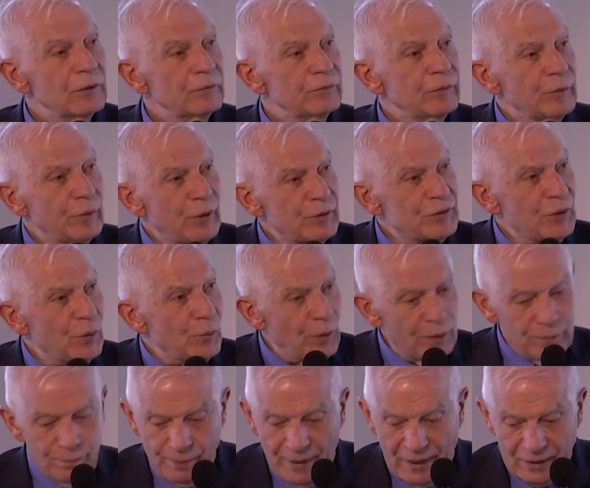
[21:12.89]
For Russia,
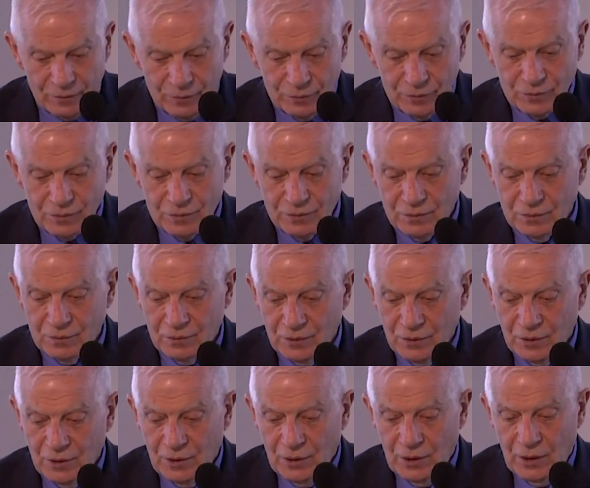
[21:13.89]
what matters
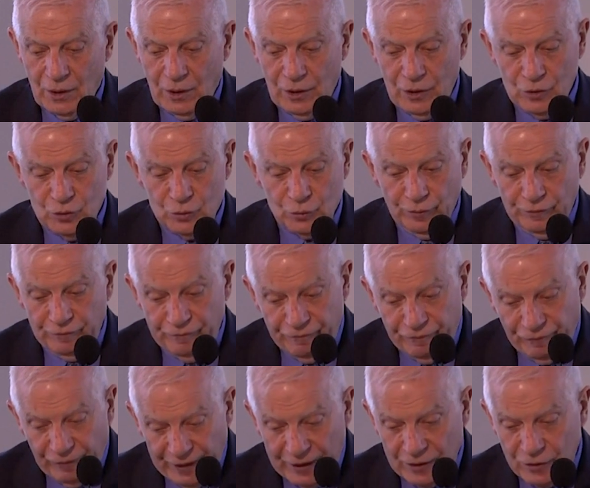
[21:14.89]
is to
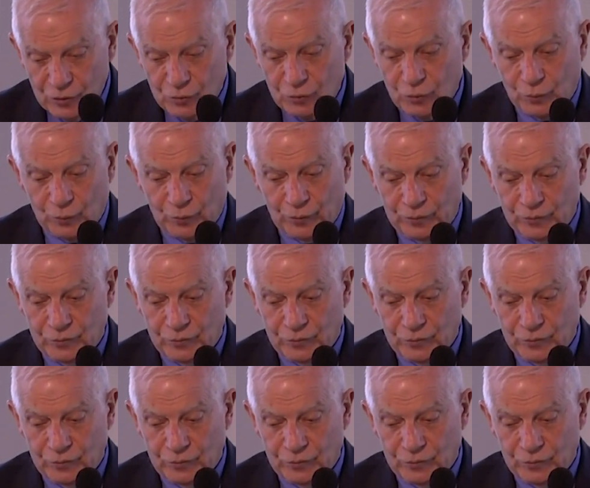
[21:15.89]
inflict to